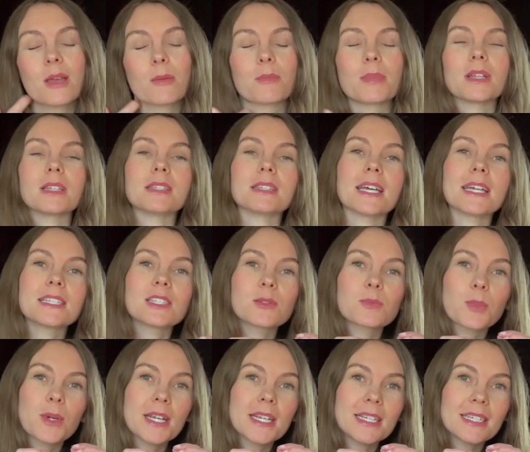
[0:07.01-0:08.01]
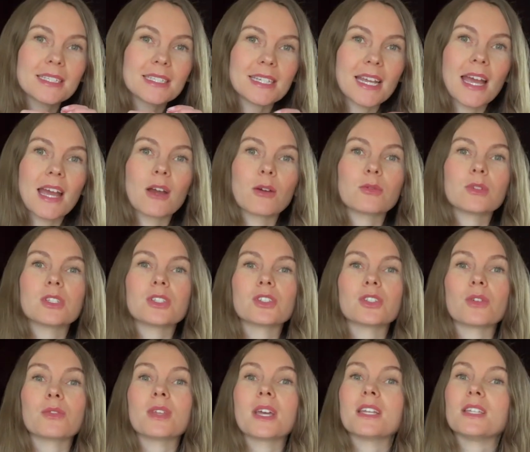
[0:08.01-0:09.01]
but let's break it down
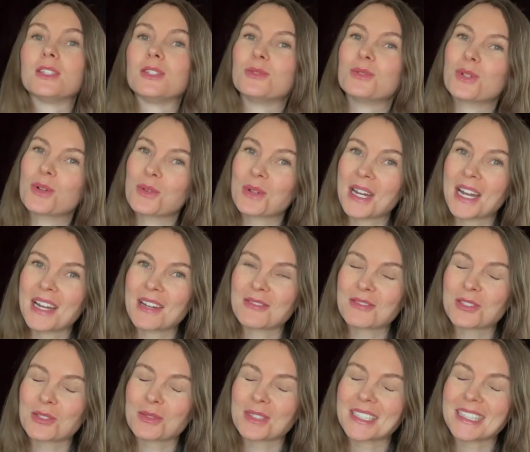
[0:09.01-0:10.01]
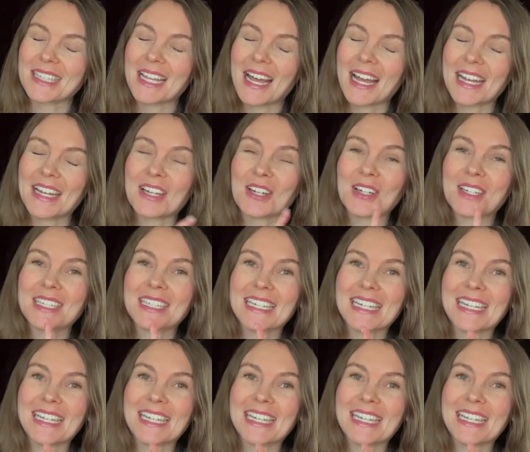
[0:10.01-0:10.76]
so that you don't have to rely on